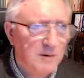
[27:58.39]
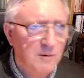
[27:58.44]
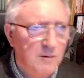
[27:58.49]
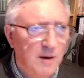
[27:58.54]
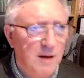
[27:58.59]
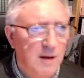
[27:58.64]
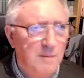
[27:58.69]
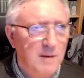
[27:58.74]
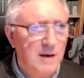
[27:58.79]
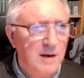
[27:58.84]
to
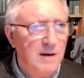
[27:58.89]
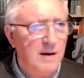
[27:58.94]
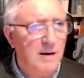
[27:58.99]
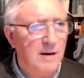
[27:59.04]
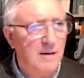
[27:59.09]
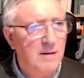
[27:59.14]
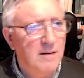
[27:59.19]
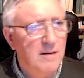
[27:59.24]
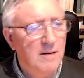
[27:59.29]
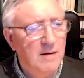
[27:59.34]
Armenia,
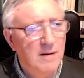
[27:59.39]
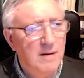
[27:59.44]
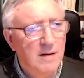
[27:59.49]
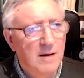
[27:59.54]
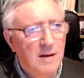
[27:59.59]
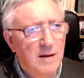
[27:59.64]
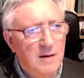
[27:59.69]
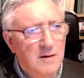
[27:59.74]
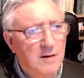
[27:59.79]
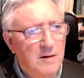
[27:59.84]

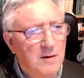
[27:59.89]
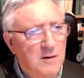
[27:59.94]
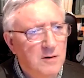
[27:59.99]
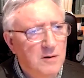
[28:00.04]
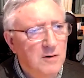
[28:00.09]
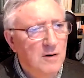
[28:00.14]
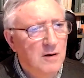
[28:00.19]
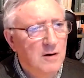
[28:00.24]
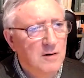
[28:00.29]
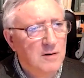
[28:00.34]
to the
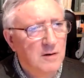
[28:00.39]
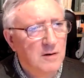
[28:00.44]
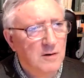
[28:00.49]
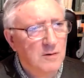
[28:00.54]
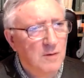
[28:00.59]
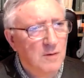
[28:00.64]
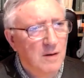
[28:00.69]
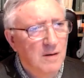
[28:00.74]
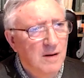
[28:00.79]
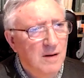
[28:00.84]
church, and
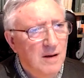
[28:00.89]
so on.